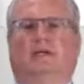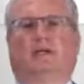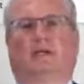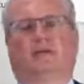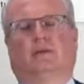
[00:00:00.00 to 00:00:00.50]

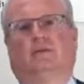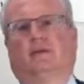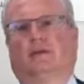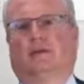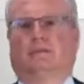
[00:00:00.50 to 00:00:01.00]
kind of
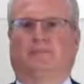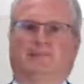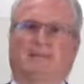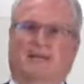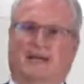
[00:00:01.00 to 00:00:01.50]

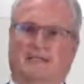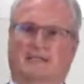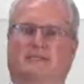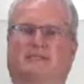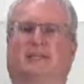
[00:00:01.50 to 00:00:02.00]

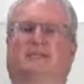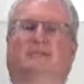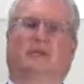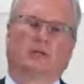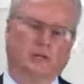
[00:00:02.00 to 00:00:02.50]
tasks and
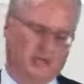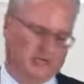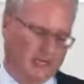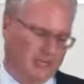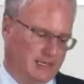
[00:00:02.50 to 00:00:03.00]

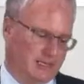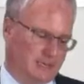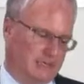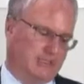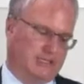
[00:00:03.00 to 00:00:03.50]
workloads,
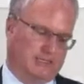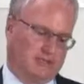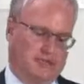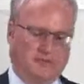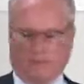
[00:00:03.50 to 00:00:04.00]

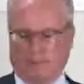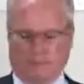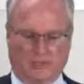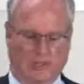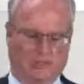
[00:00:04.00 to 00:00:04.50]
scientific
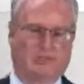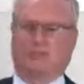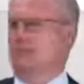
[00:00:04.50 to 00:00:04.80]
computing, business